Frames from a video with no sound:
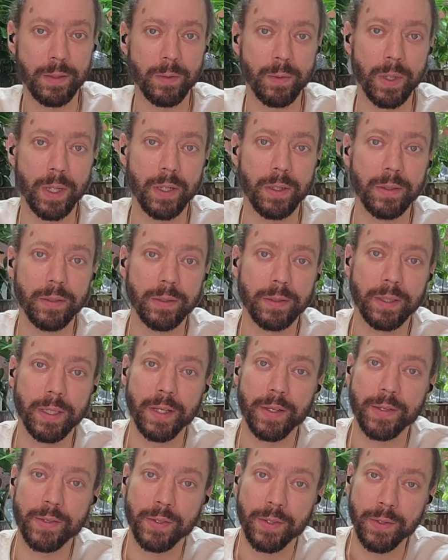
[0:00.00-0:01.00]
Well,
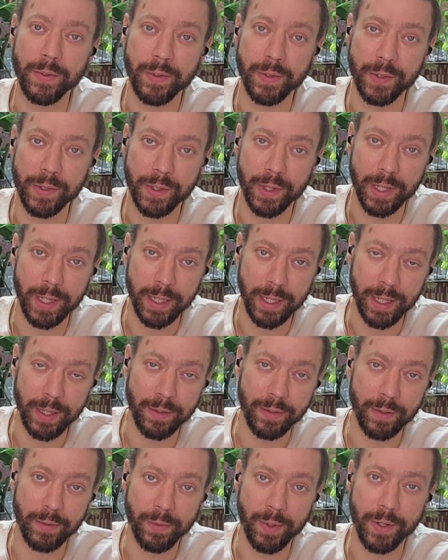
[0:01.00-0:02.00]
as soon as I
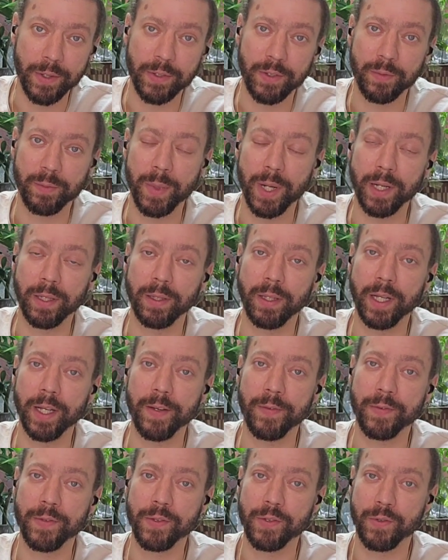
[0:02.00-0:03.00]
get the rest of my
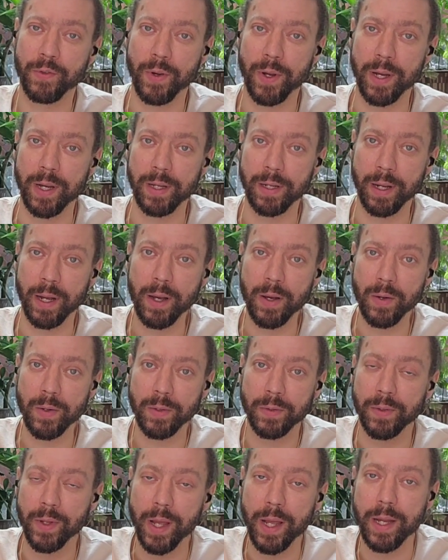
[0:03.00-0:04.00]
life straightened
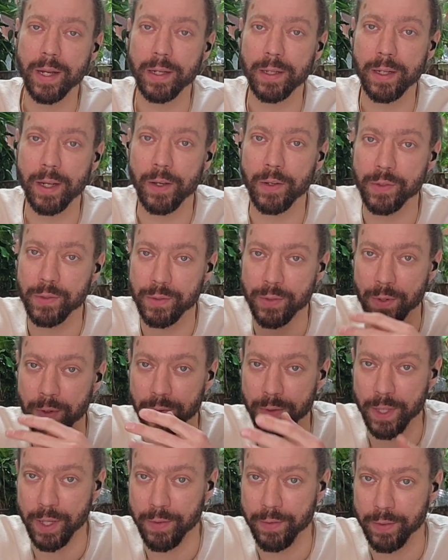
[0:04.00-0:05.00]
out, then I'll
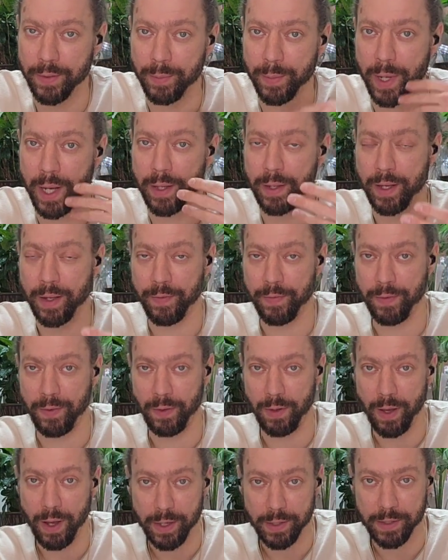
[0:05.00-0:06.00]
start living by that
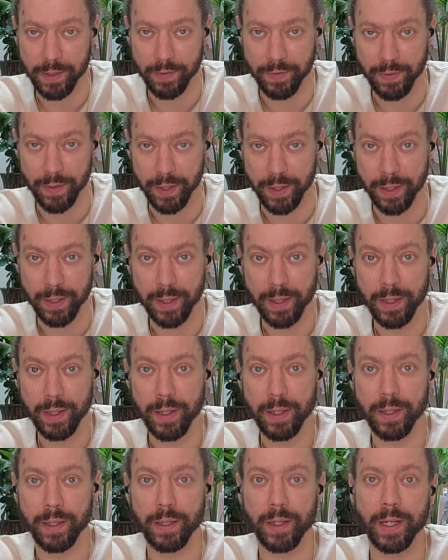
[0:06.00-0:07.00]
philosophy
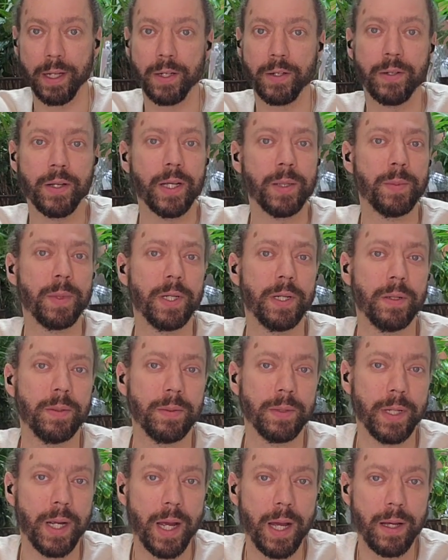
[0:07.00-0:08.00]
that I create my
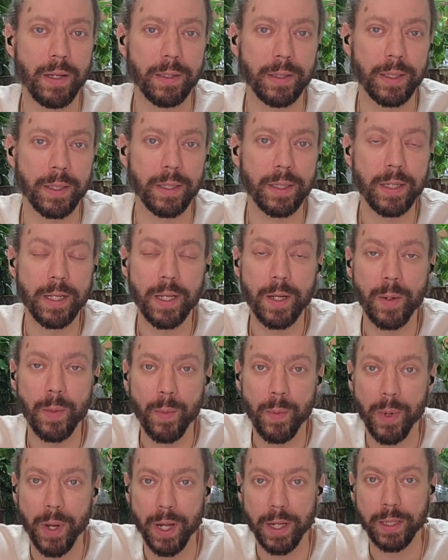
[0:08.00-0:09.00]
own reality.
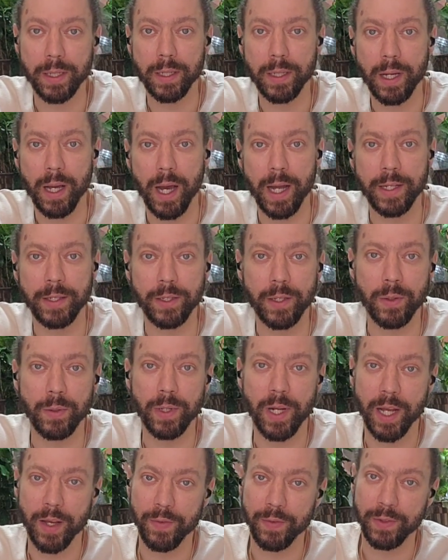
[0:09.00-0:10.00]
But I
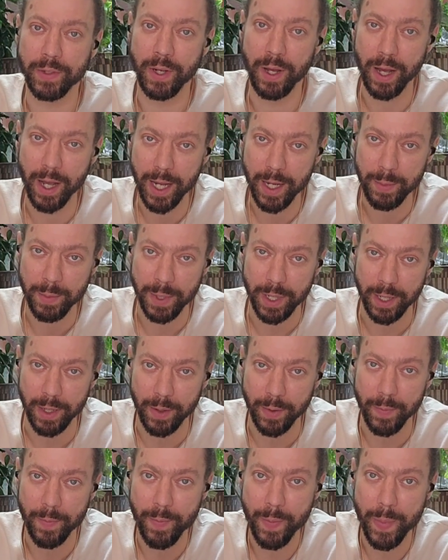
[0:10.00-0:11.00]
don't have time now.